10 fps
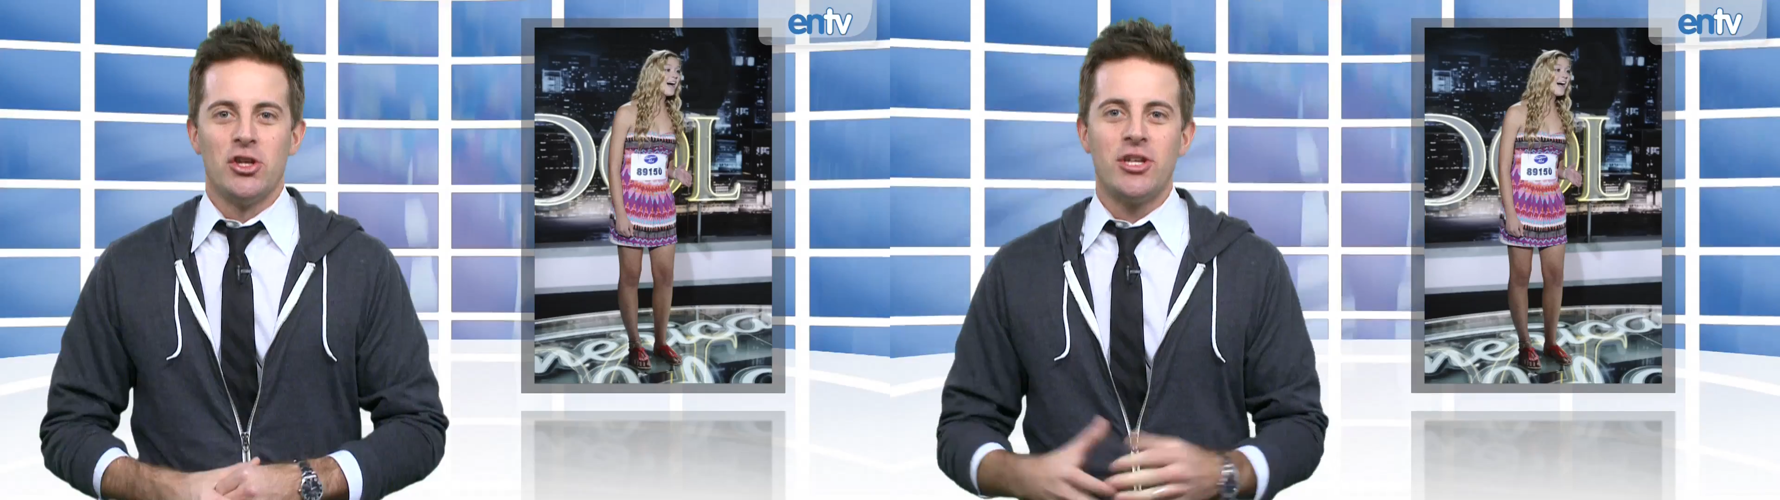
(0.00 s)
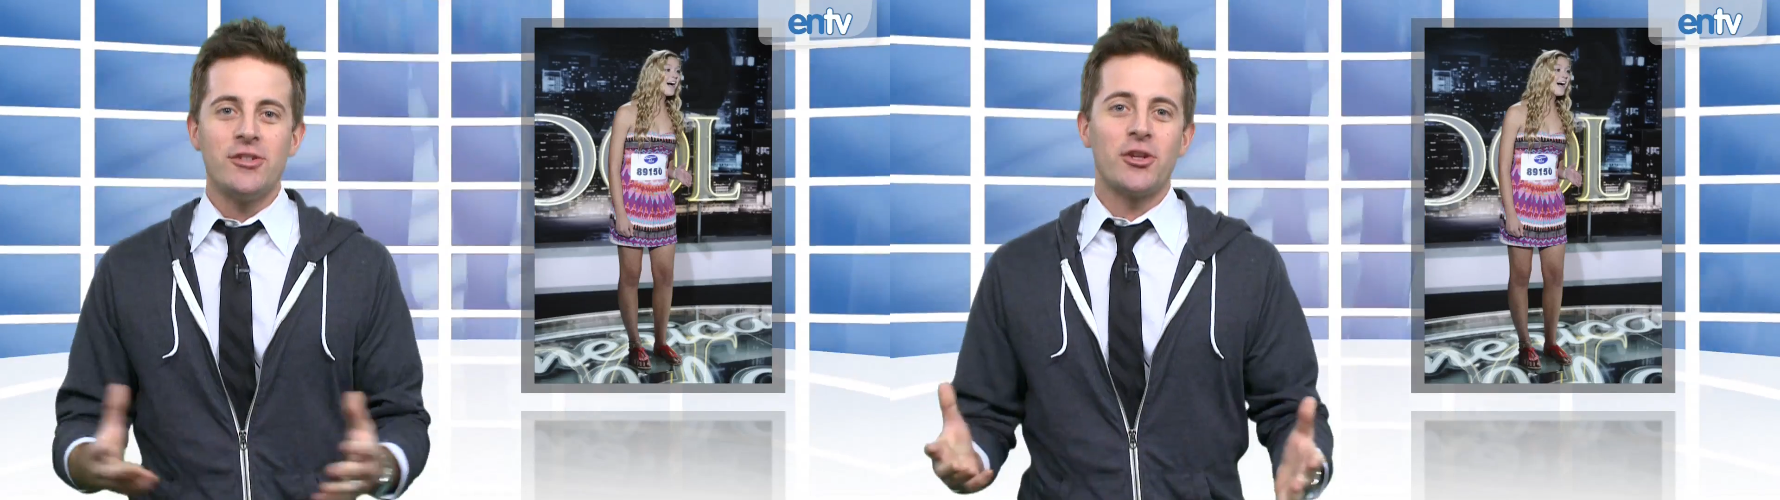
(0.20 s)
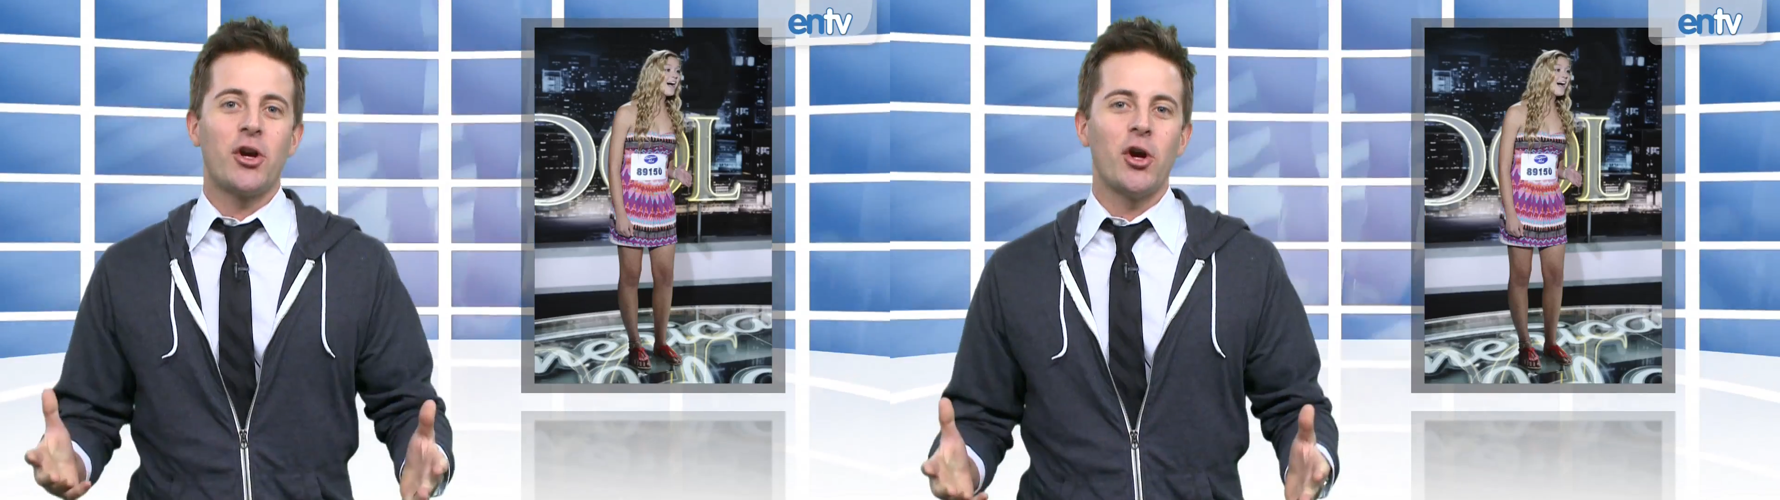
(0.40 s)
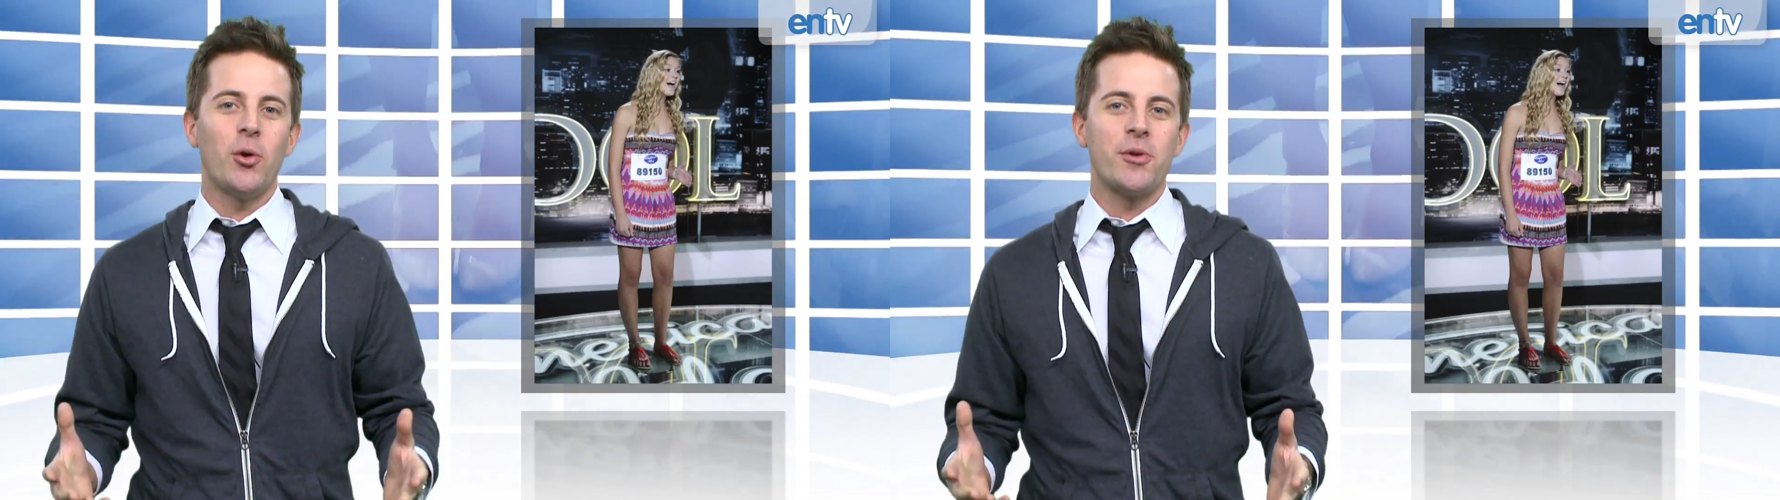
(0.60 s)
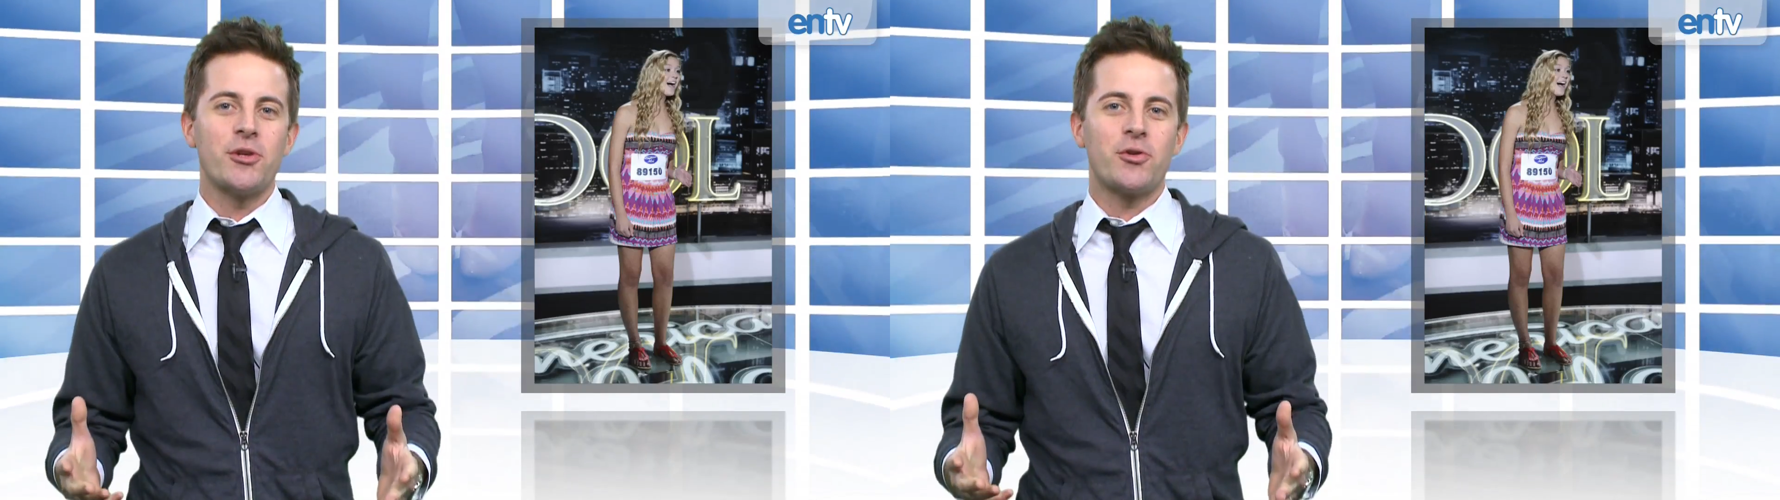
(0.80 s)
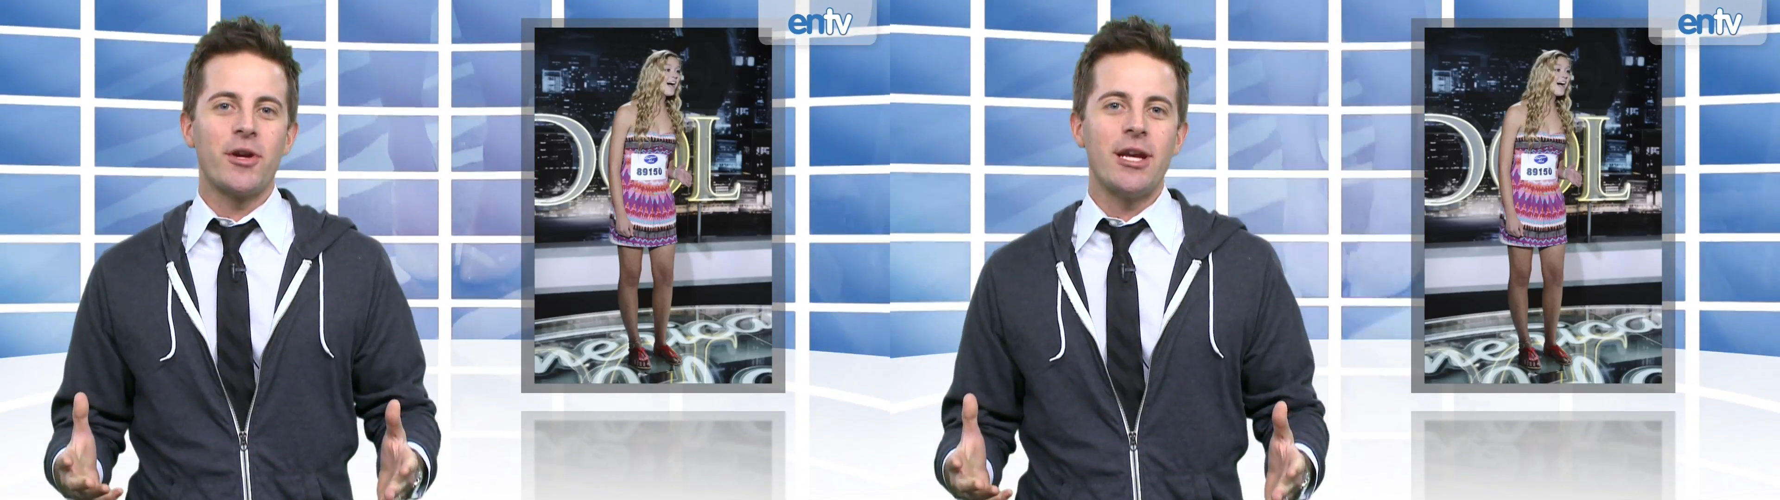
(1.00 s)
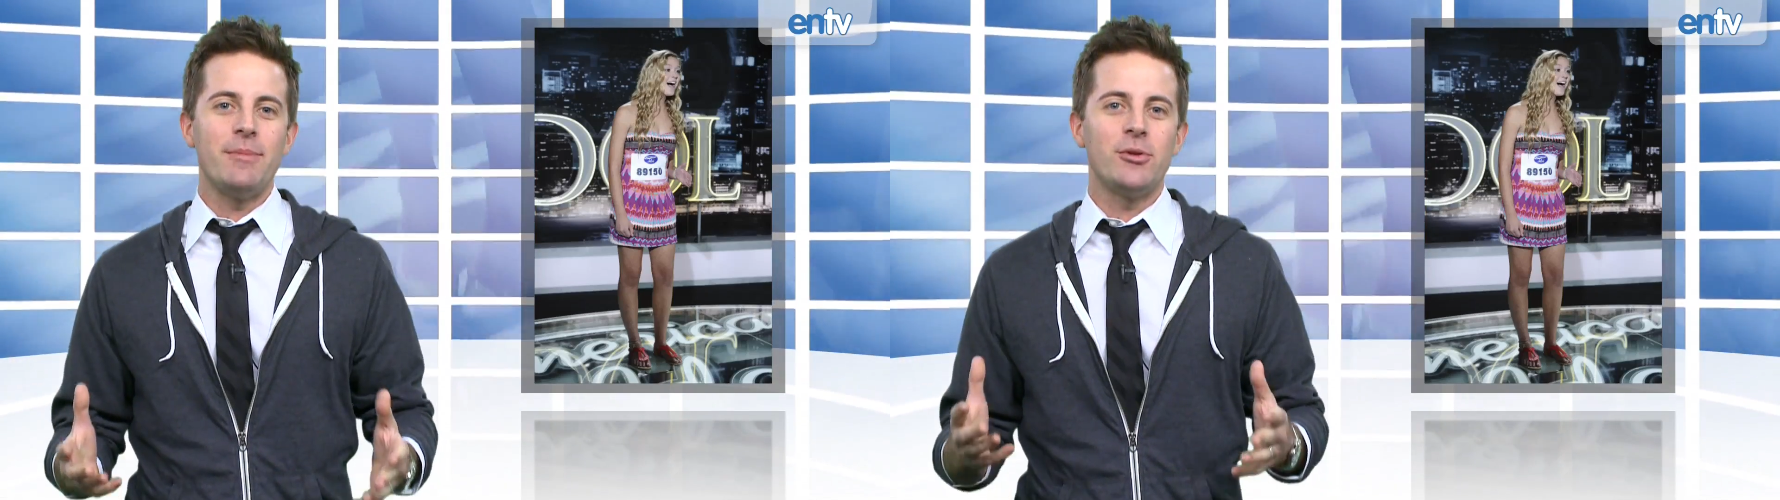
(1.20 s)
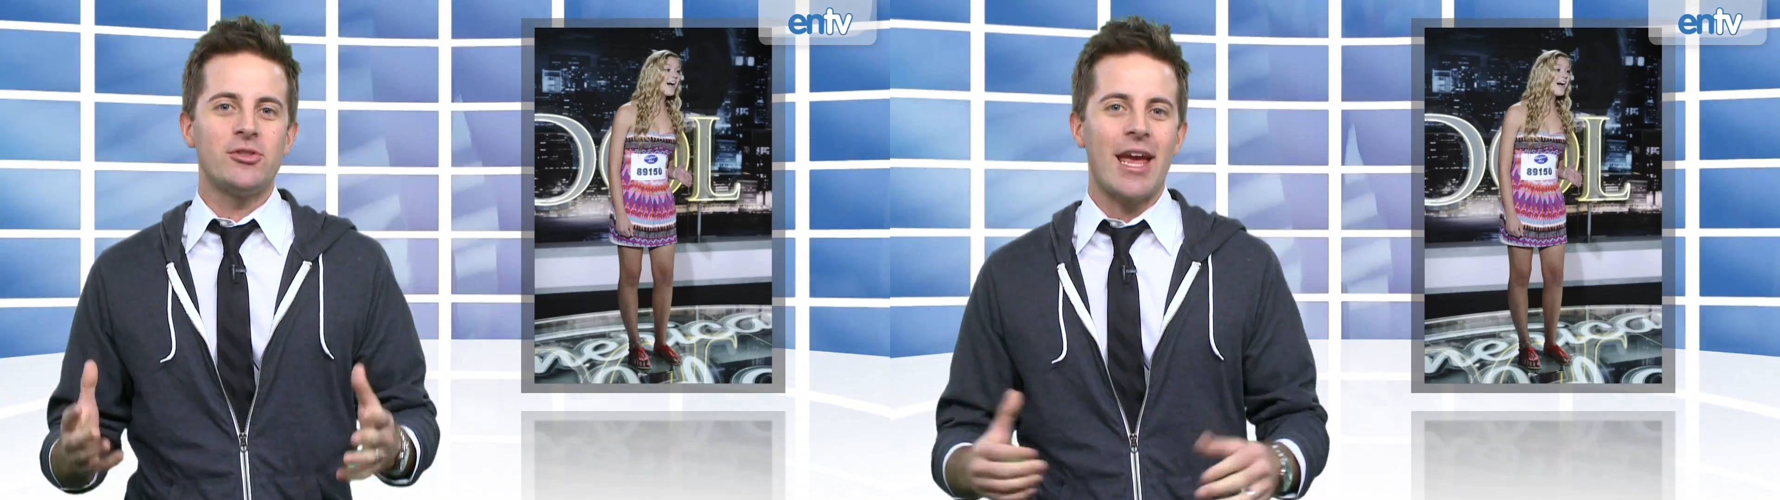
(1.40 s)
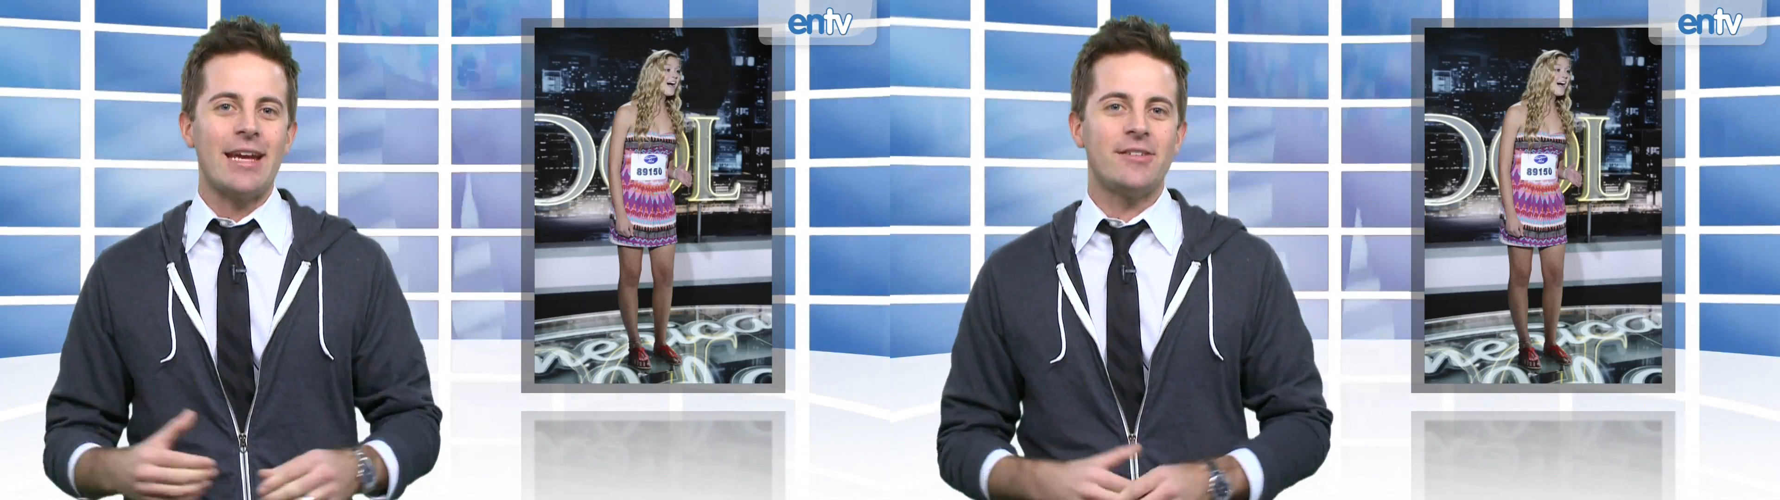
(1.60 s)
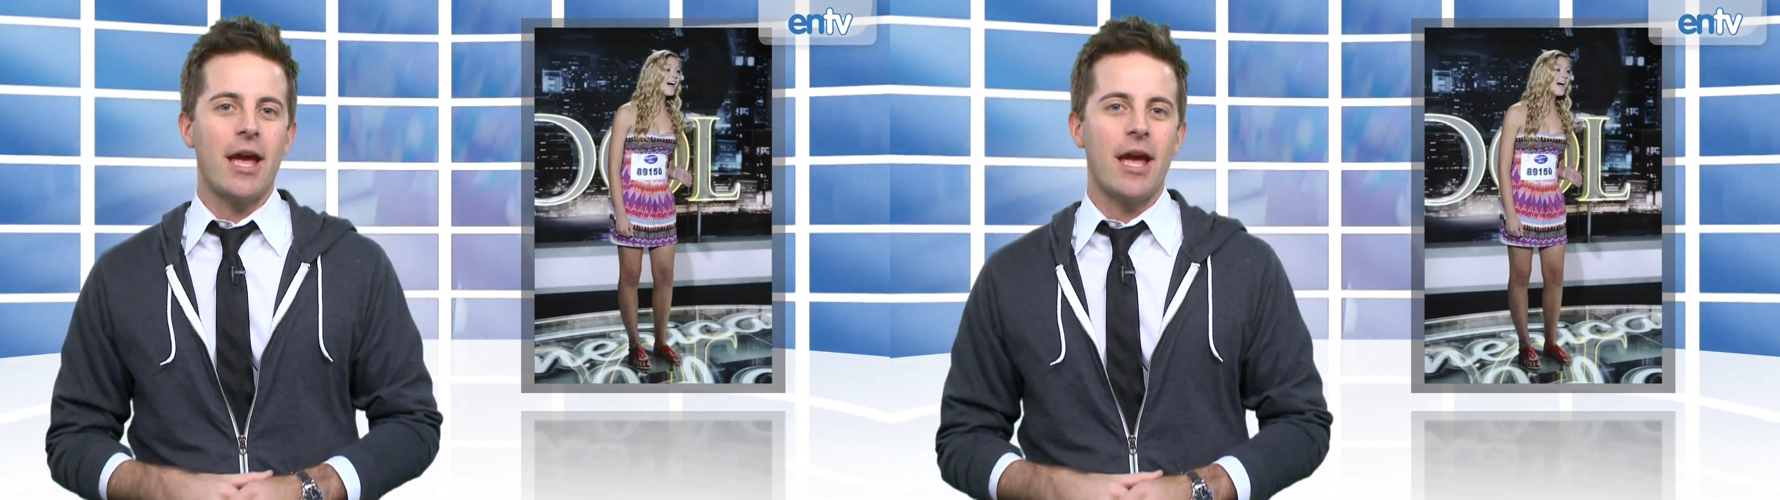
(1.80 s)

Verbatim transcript: She's a girl with a dream who sang